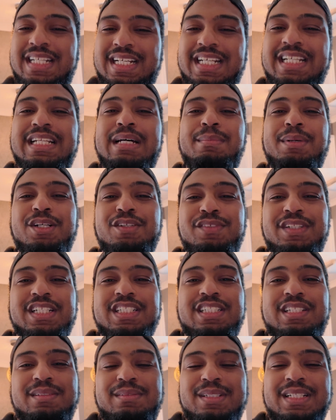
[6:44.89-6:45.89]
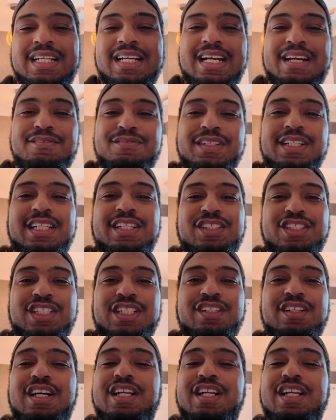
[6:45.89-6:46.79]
Hit that bell notification to get everything here on the channel.